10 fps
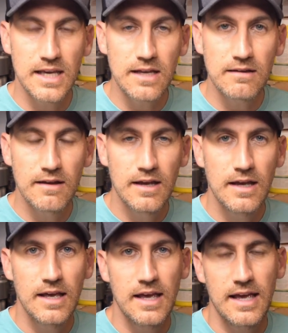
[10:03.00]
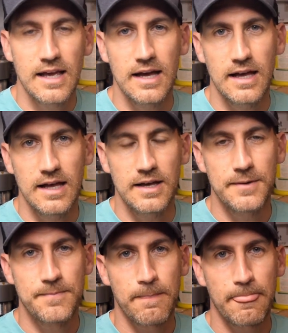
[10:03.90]
kit,
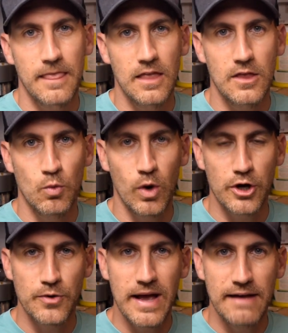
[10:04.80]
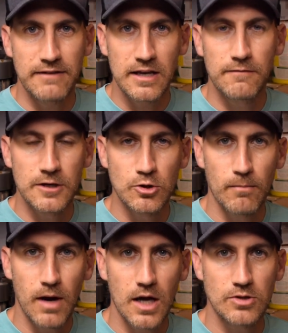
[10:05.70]
uh, where you have
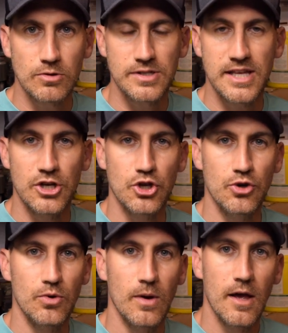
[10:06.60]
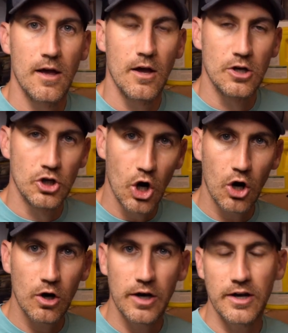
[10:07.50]
individual modules that do
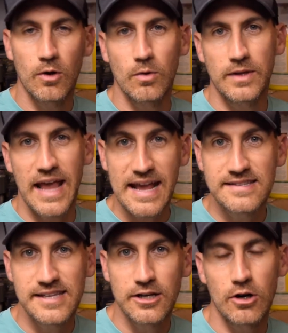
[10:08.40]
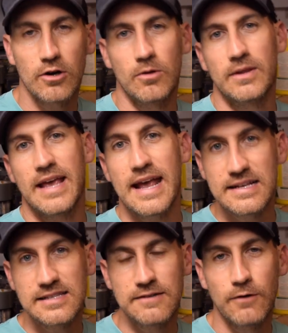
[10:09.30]
current only, AC current only,
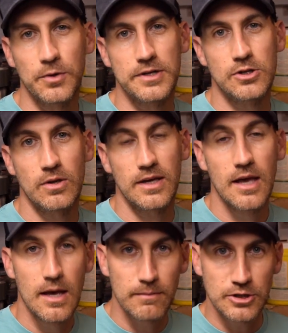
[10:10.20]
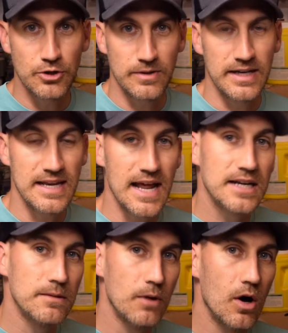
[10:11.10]
AC voltage only, but you can
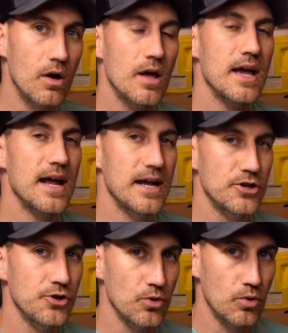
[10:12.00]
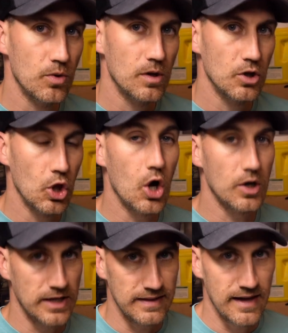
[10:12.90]
connect them all and do
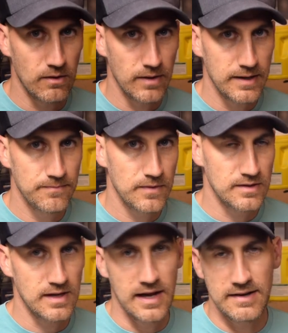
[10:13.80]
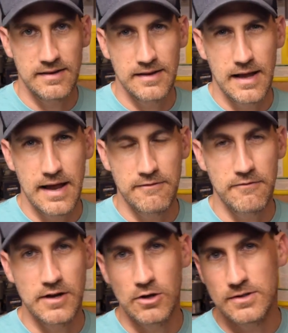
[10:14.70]
logging that way. so I, I have a
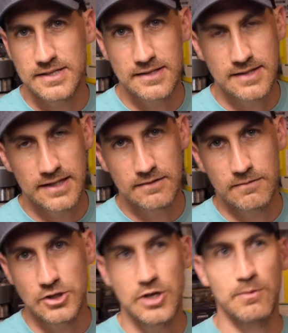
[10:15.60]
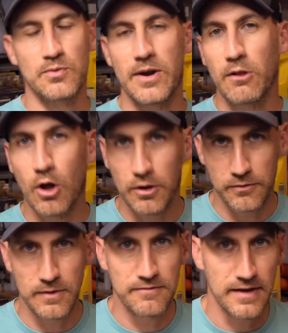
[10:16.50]
video that says like the cheapest way to log
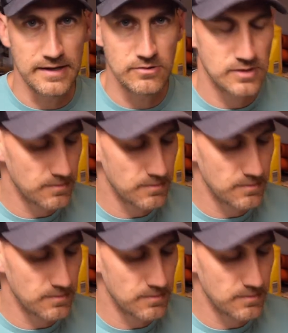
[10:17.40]
three phase or